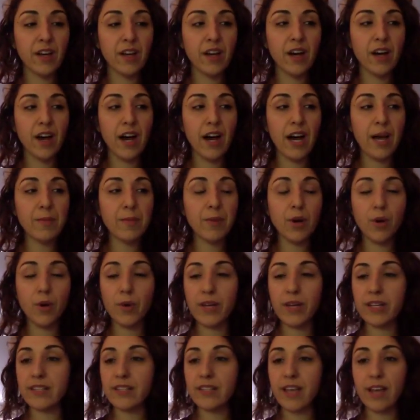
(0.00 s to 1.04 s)
I'm
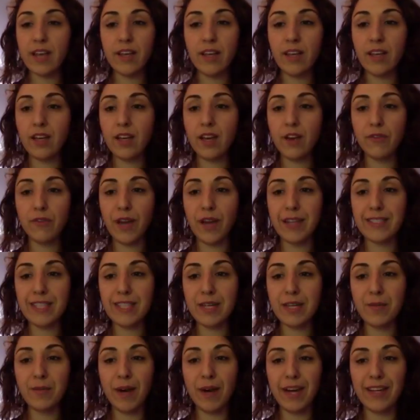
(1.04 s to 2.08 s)
always getting
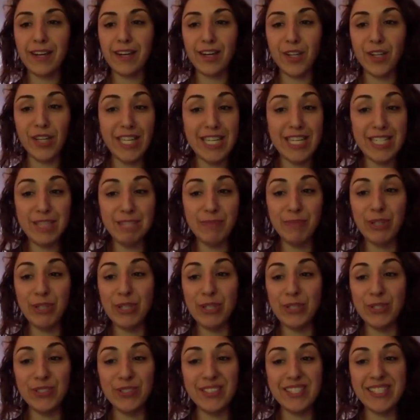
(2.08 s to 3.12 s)
affected by all these
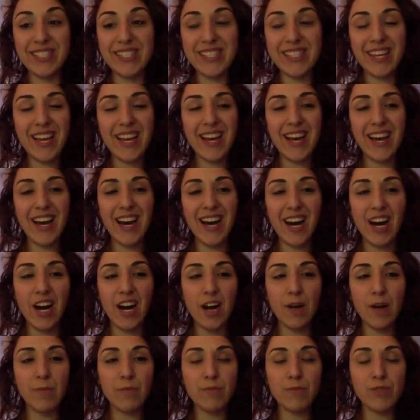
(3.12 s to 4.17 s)
moons.
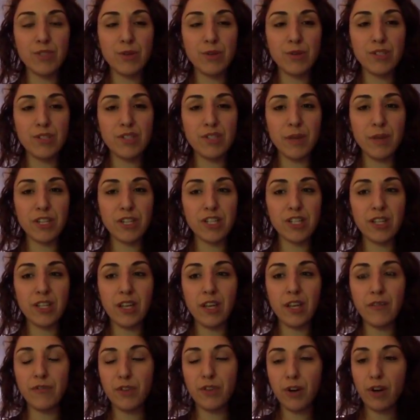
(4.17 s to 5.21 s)
So especially
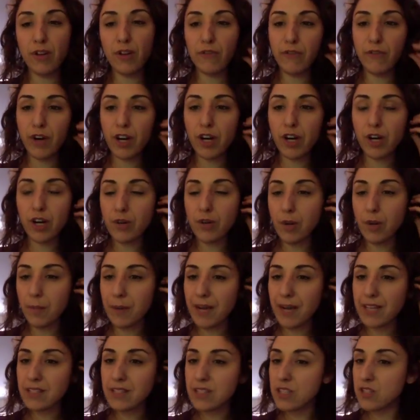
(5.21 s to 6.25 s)
if you're a Virgo and a
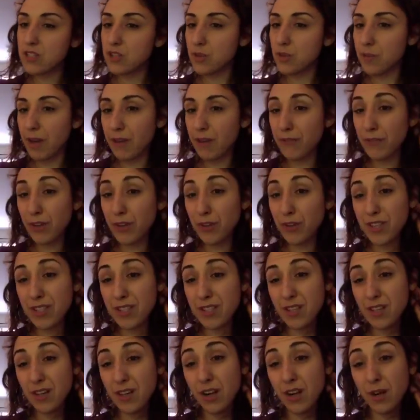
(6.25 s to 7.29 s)
Pisces, you might feel
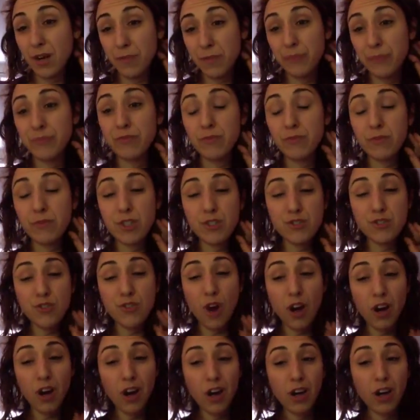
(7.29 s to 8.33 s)
this
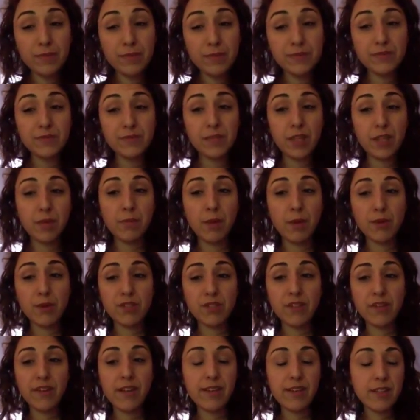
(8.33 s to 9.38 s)
stronger than most
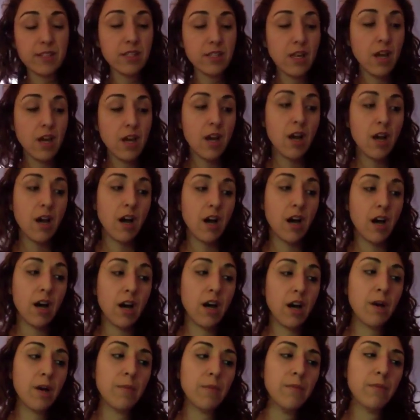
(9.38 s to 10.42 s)
of us.
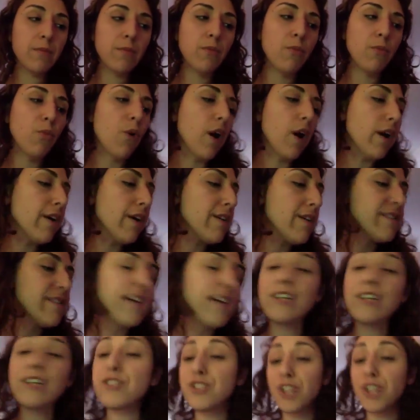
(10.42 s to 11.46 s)
Water
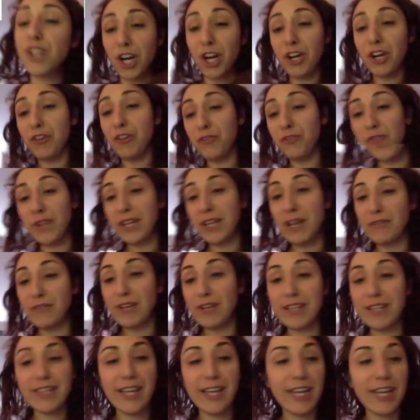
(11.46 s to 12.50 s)
signs, you're going to feel
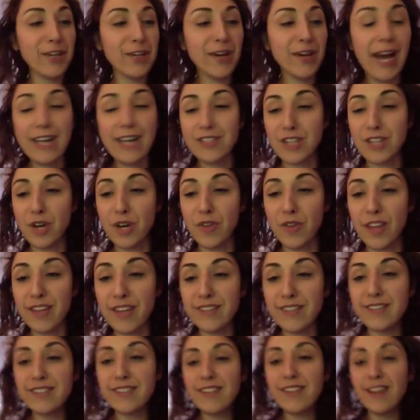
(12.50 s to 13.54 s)
everything. You guys know
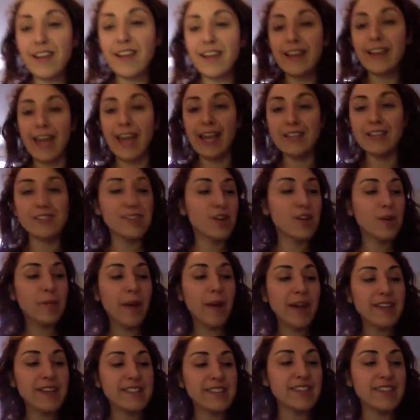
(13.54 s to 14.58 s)
this. Cancer,
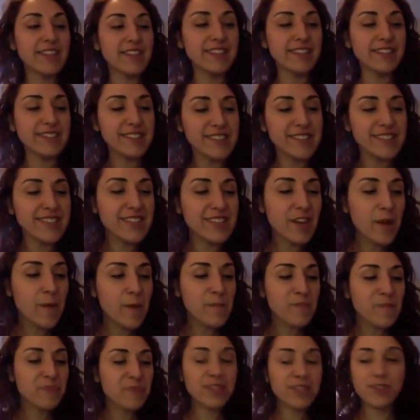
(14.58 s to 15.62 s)
Pisces,
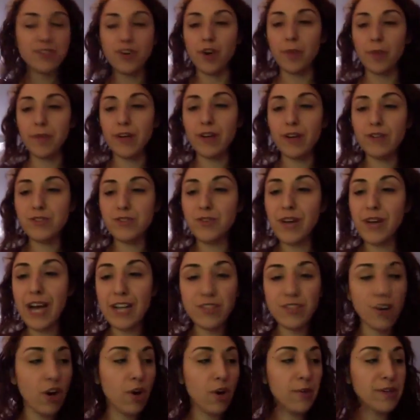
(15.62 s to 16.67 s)
Scorpios, you guys
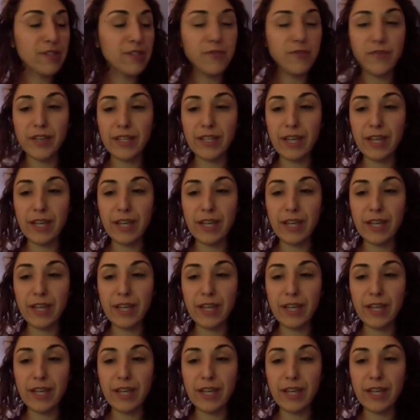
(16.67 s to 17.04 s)
always feel